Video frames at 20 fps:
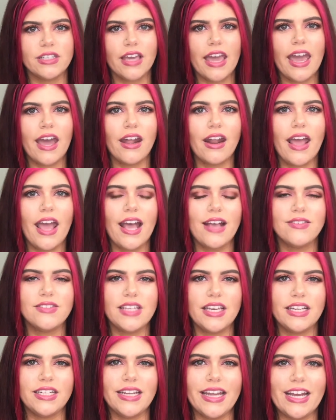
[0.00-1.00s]
of has
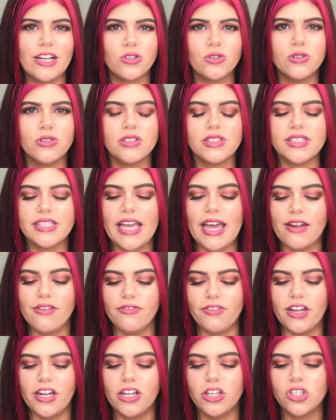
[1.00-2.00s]
a natural to satin
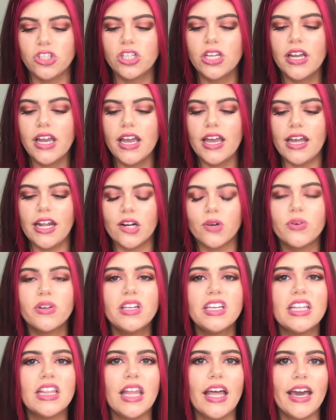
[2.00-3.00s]
finish. And I
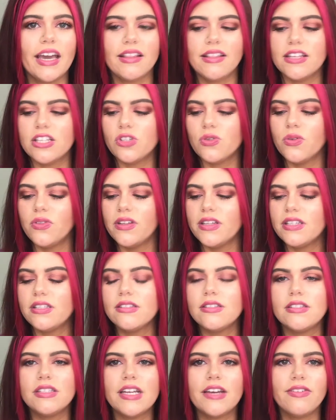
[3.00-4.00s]
really like this one. This
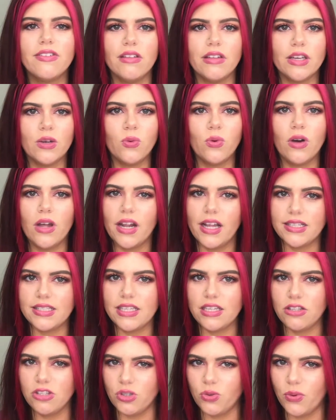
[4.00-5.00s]
is definitely one I
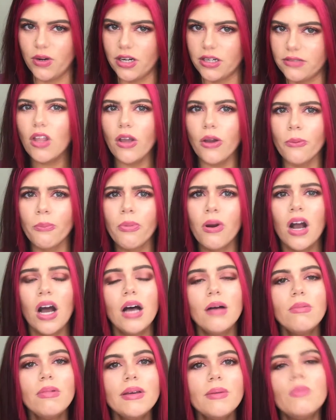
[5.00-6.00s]
tend to wear
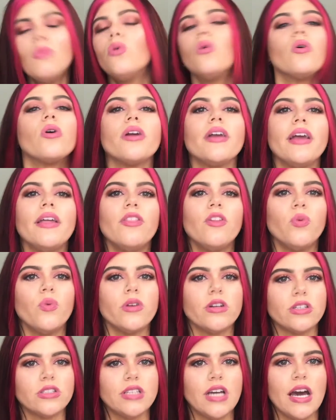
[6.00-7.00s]
probably more in the
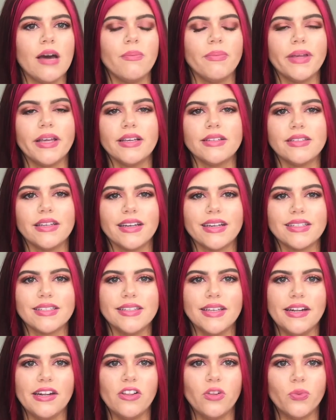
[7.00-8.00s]
winter time because, like I
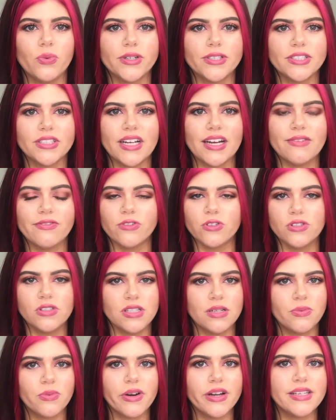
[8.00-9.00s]
said, in the winter time for
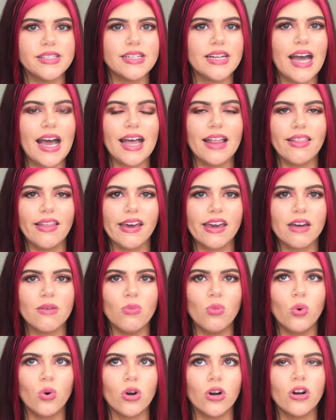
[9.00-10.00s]
some reason I like a
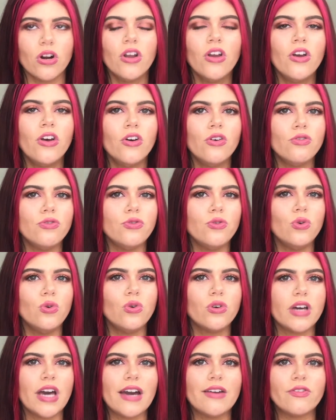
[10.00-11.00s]
more full
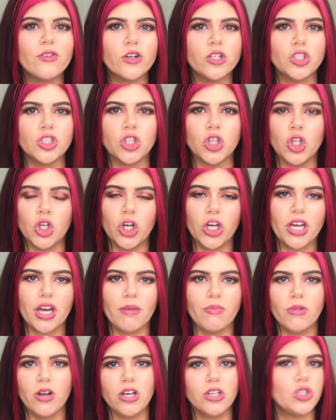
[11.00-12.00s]
coverage look.
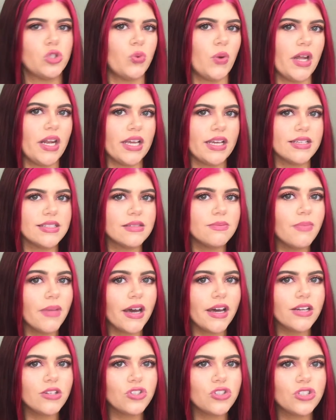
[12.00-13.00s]
I'm not sweating as
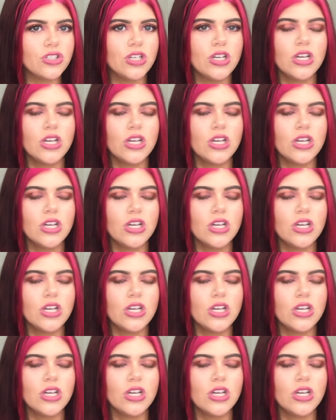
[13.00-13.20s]
much,